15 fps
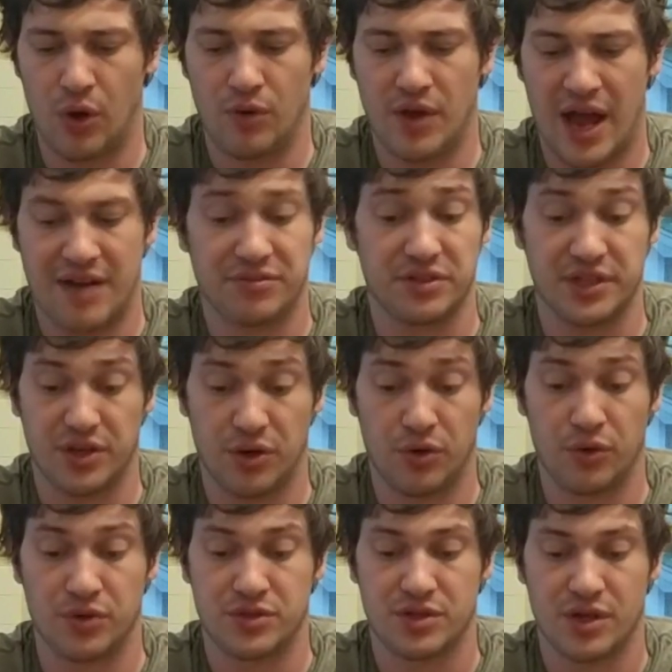heavily
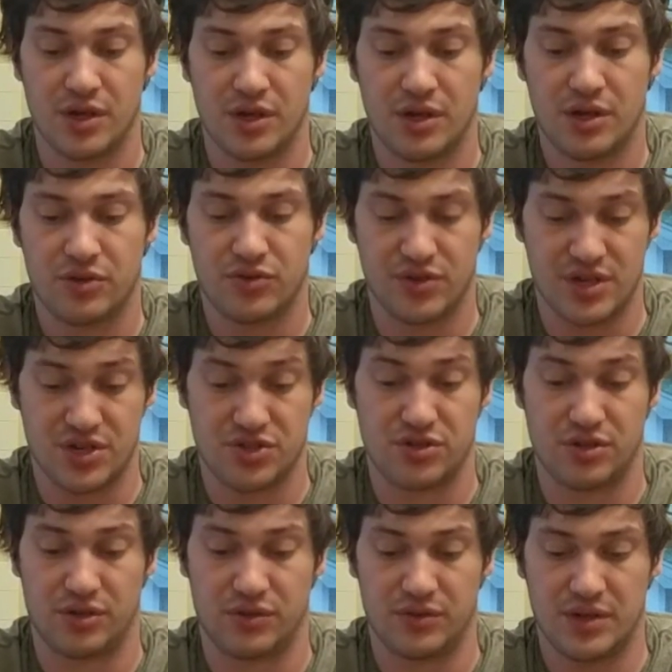oaked
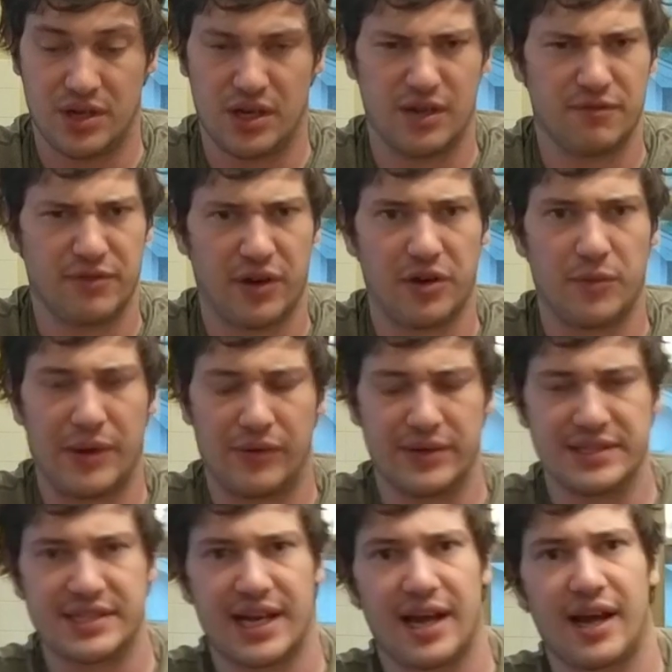traditional very well
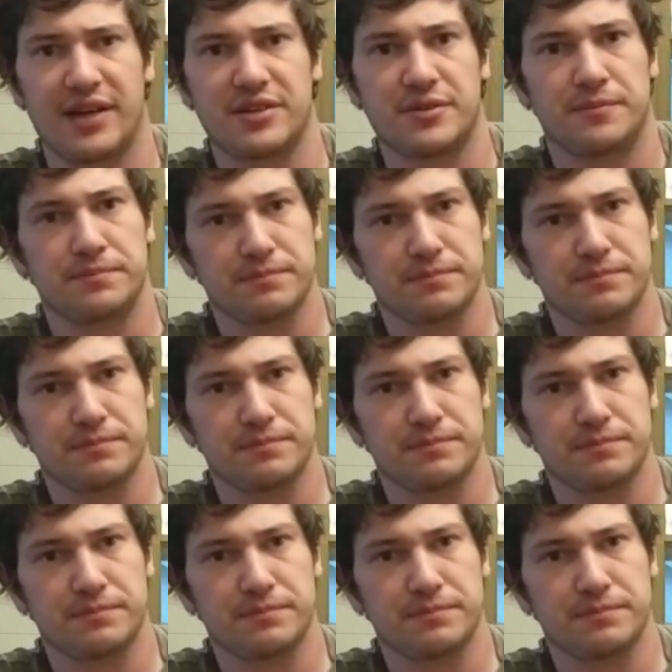intact.